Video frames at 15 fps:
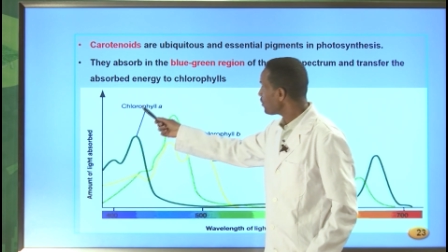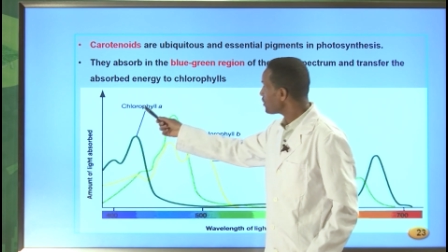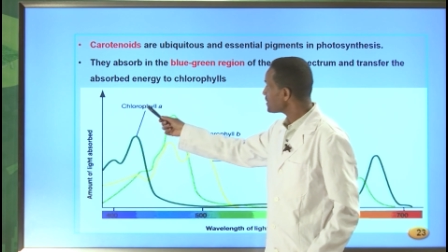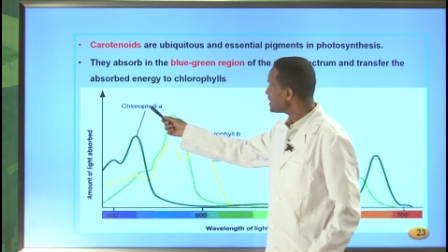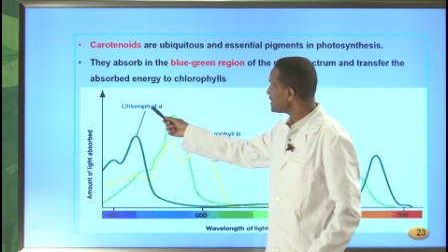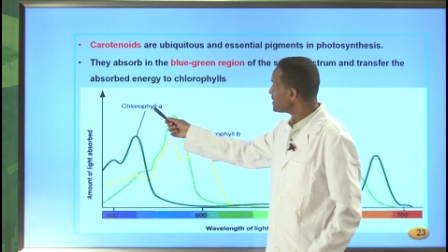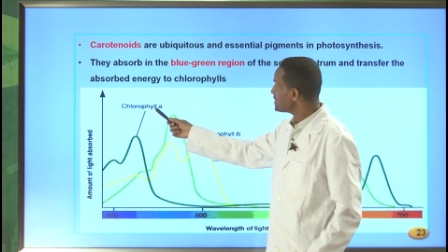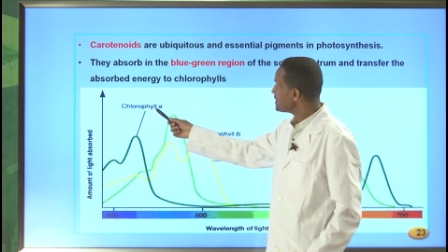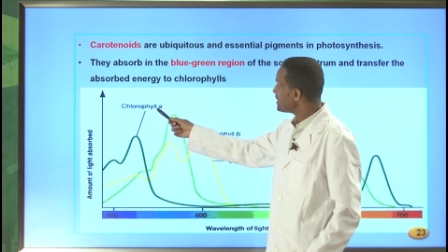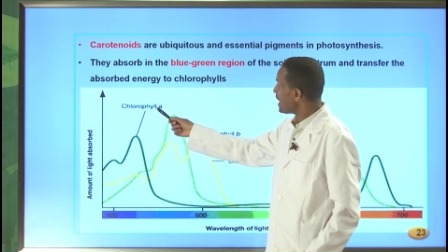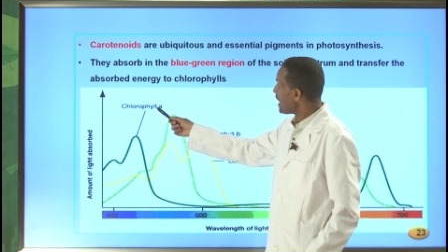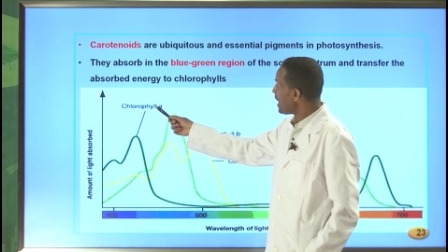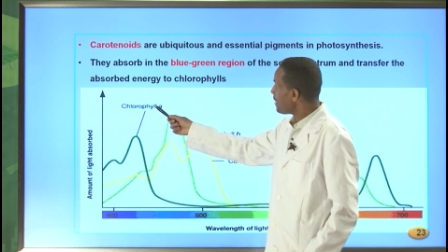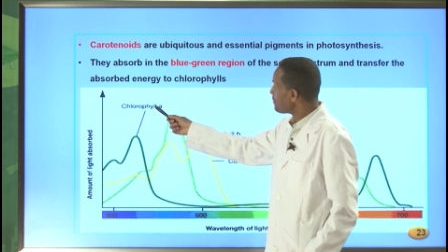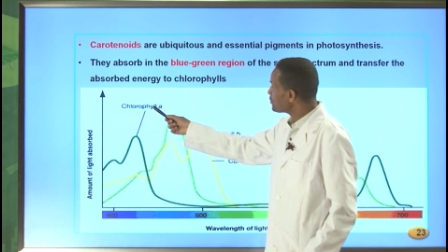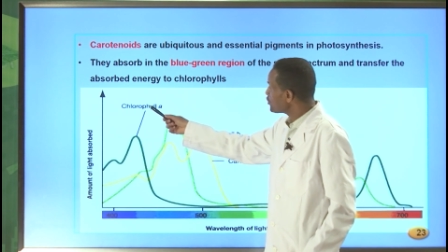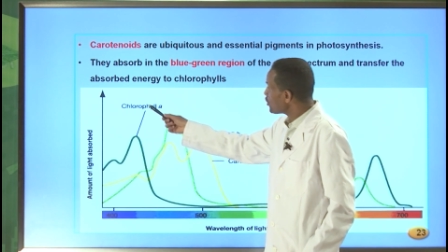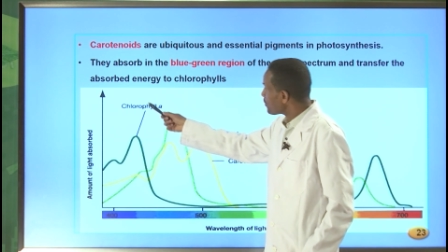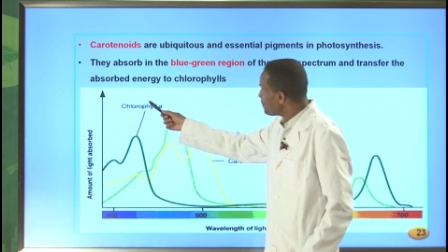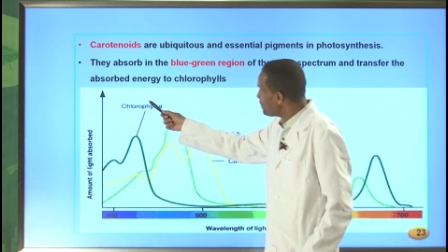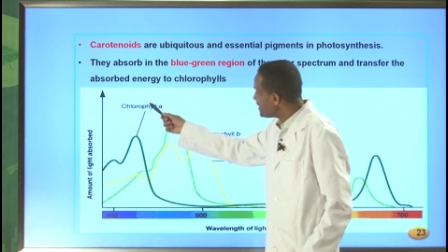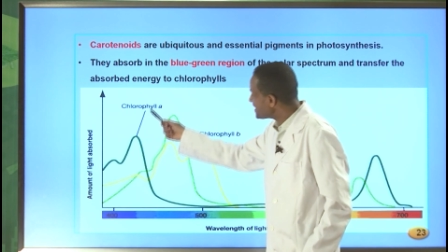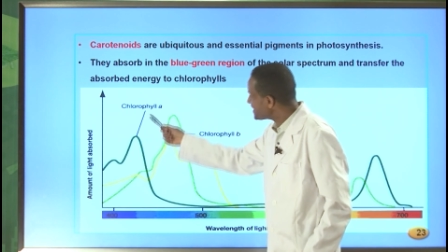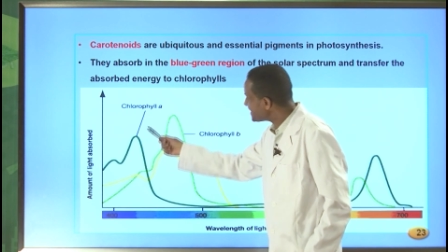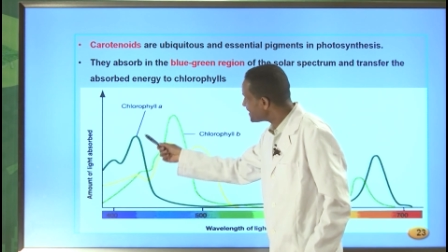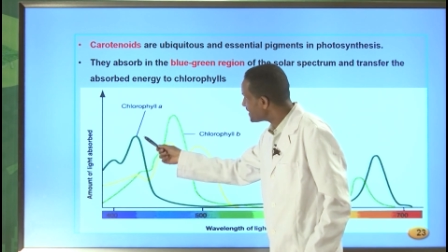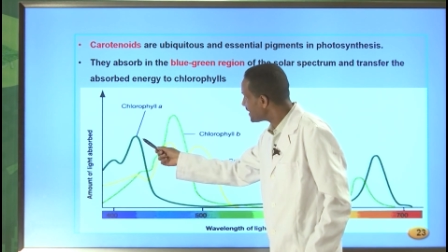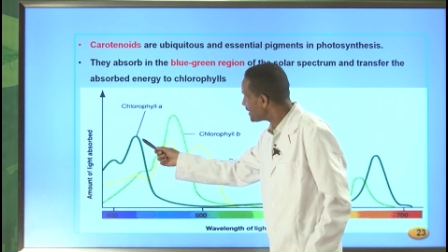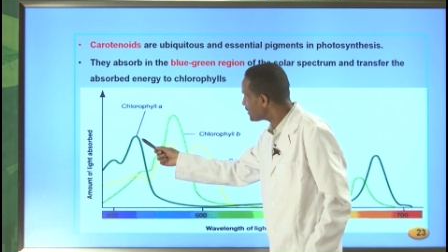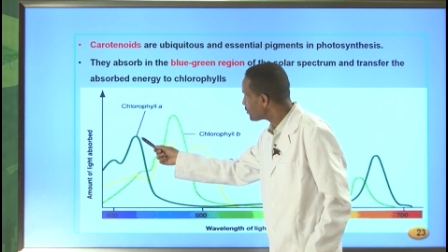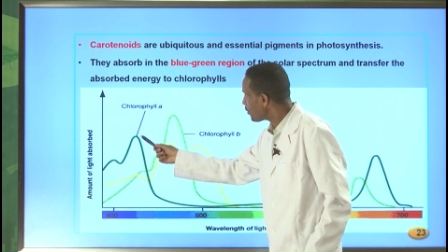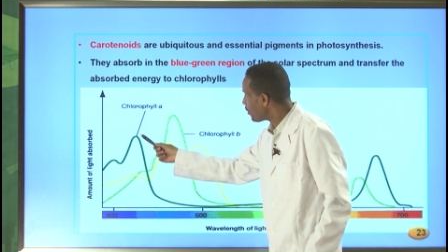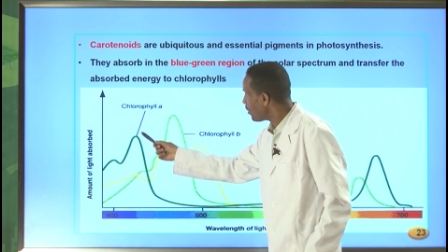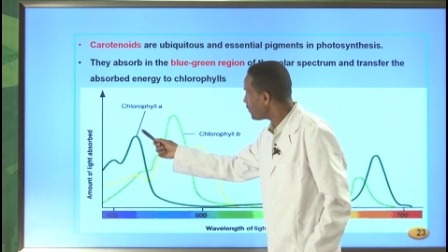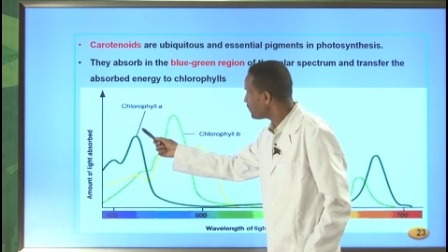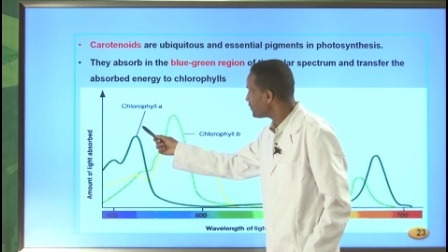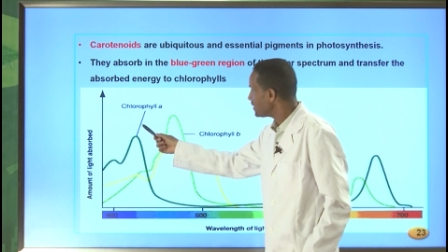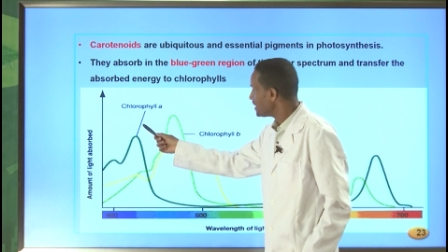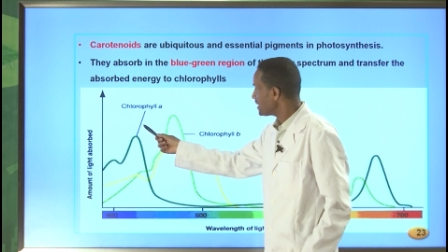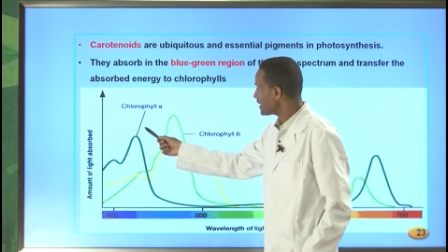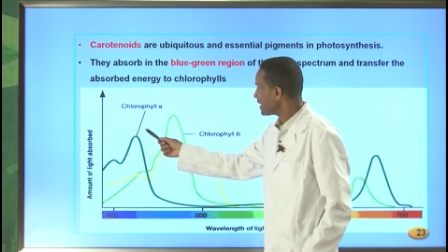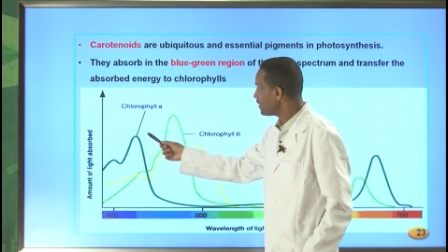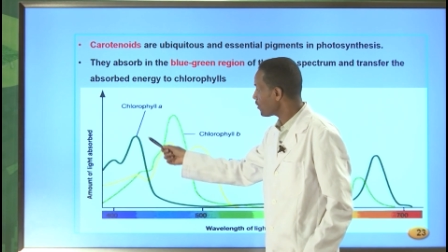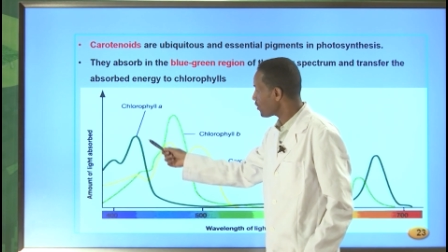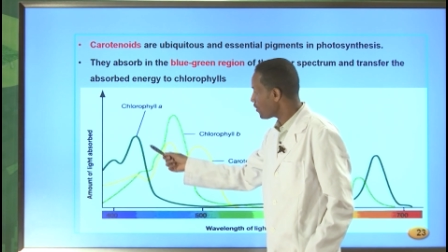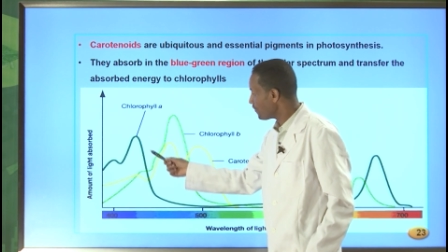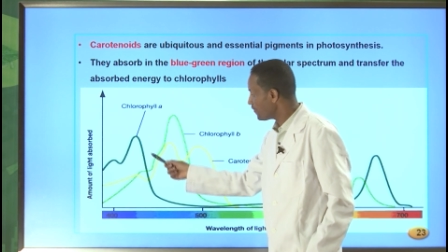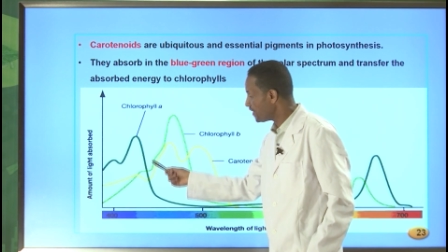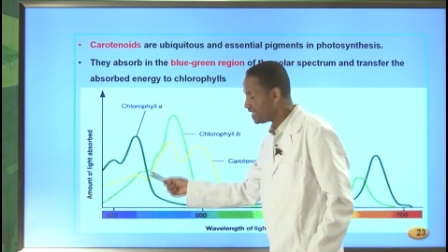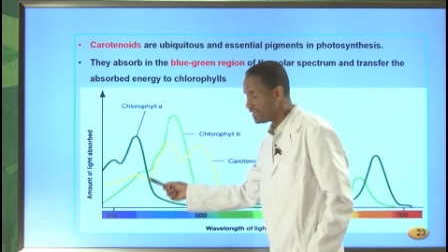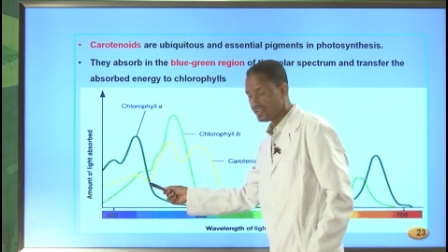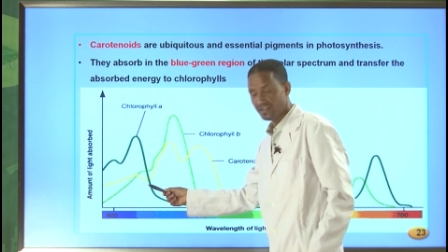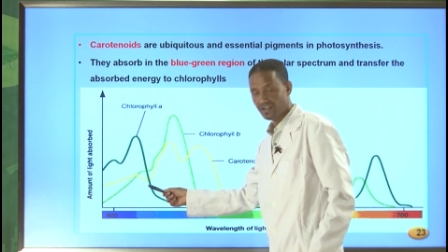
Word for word: for the absorption rate of chlorophyll